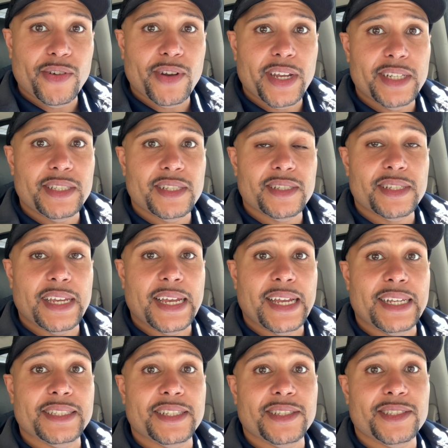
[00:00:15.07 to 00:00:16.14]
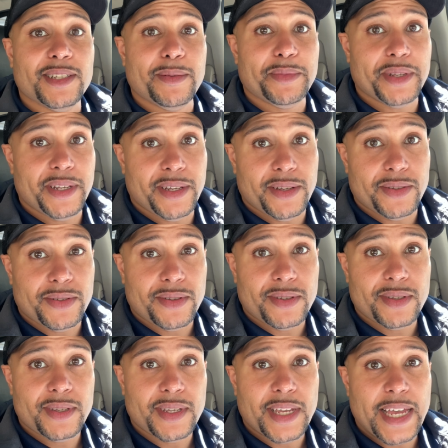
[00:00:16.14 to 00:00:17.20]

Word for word: crisis, guys, is something else.